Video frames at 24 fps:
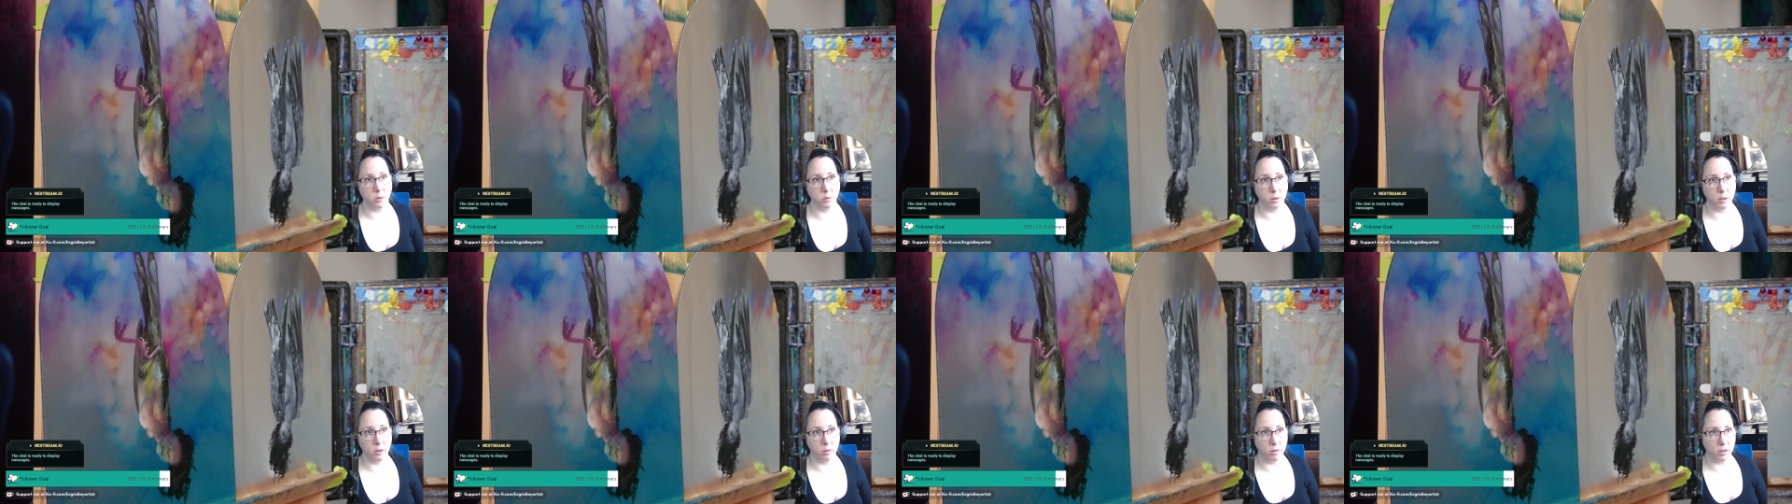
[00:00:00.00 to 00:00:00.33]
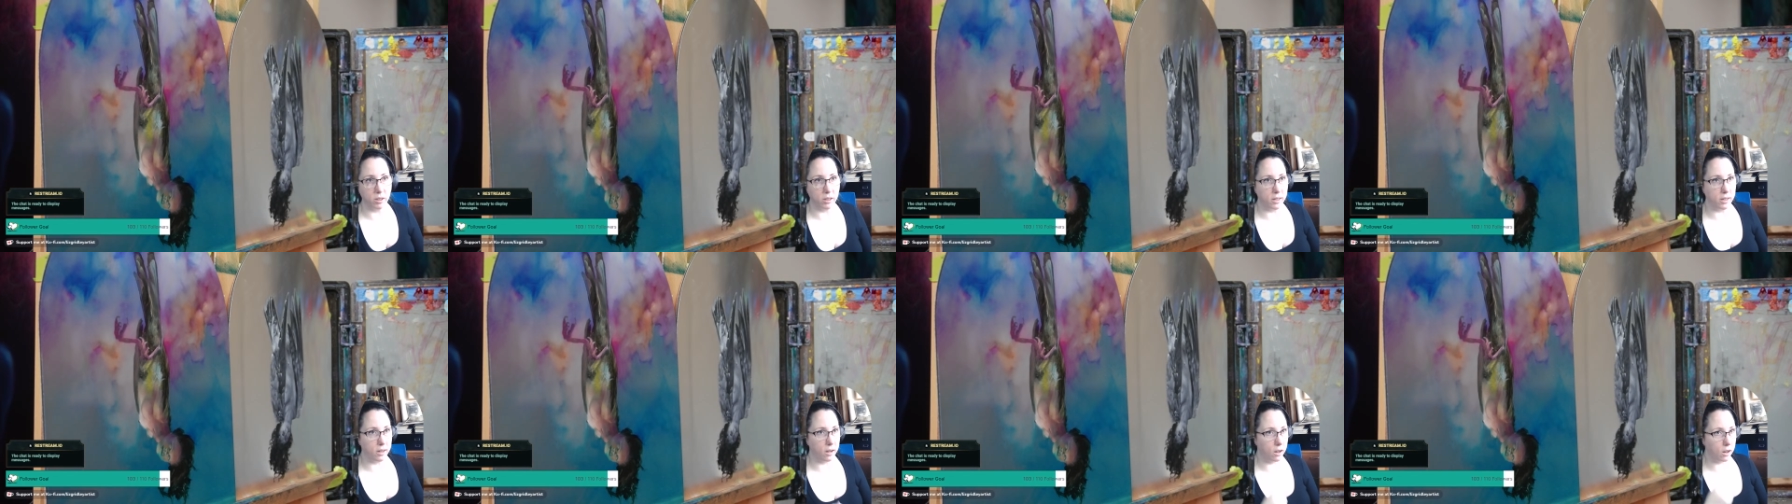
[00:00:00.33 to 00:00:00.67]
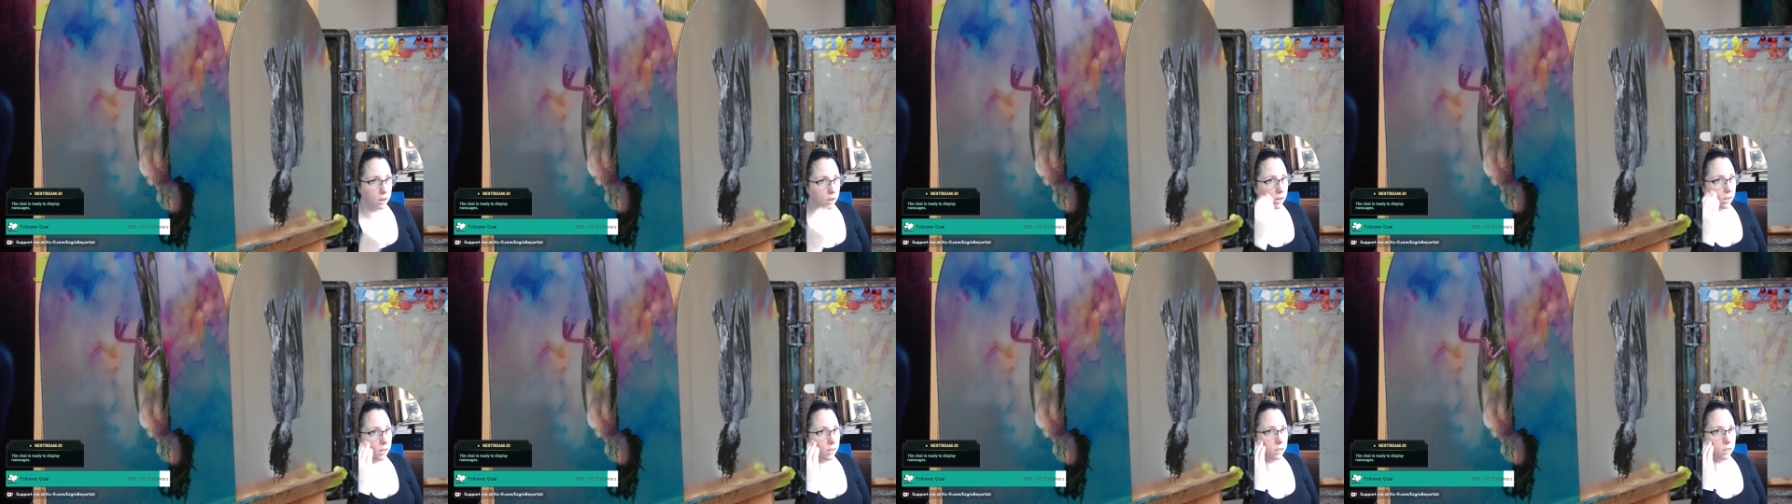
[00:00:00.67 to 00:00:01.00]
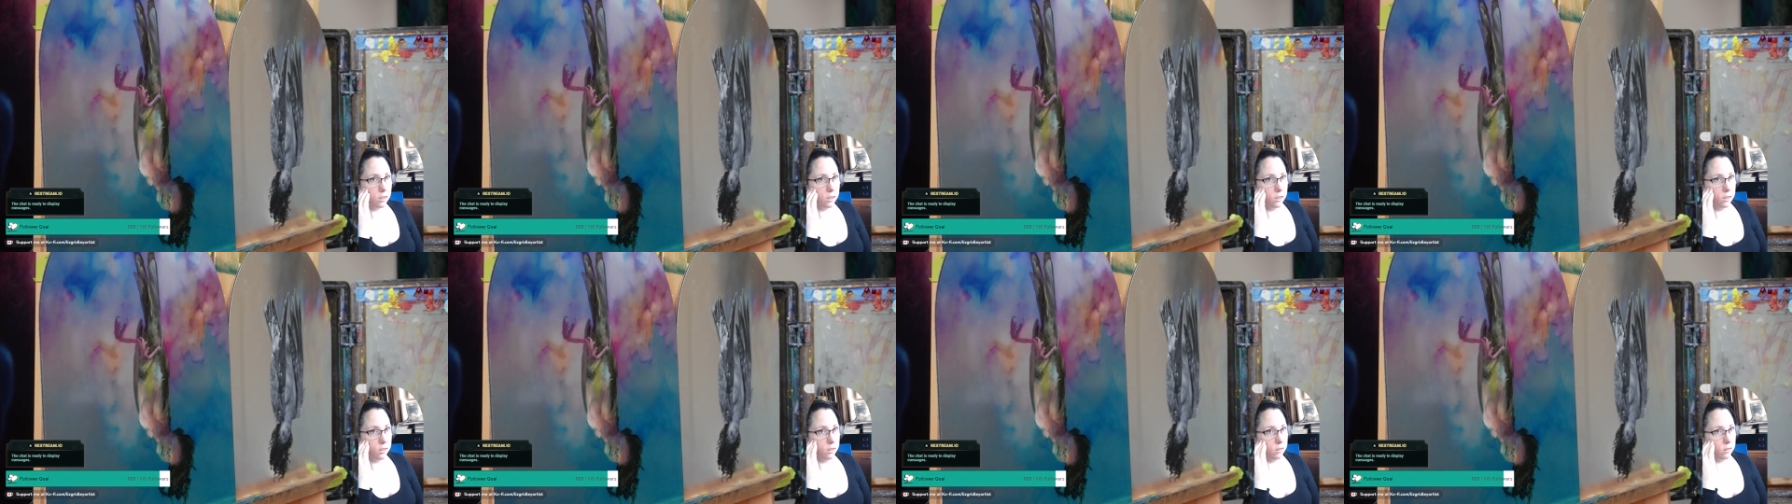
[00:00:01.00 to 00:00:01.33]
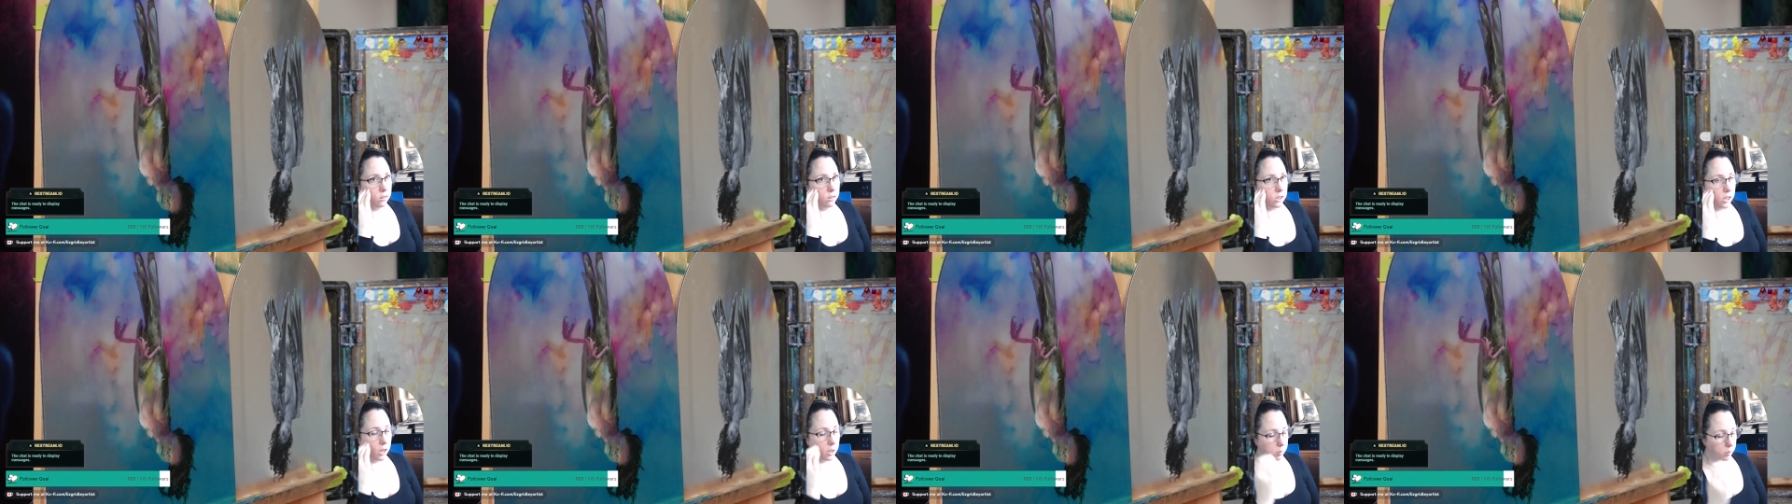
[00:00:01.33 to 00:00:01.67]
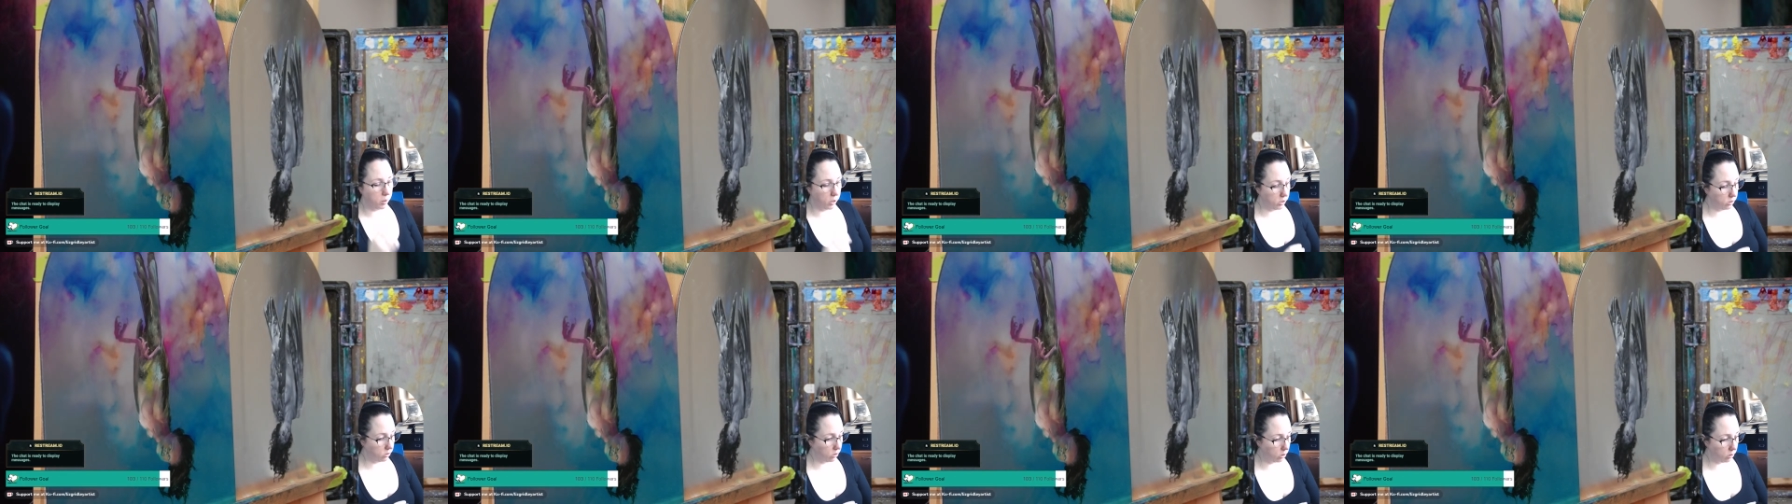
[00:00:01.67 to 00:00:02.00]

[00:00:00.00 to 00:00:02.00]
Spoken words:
with very high cheekbones.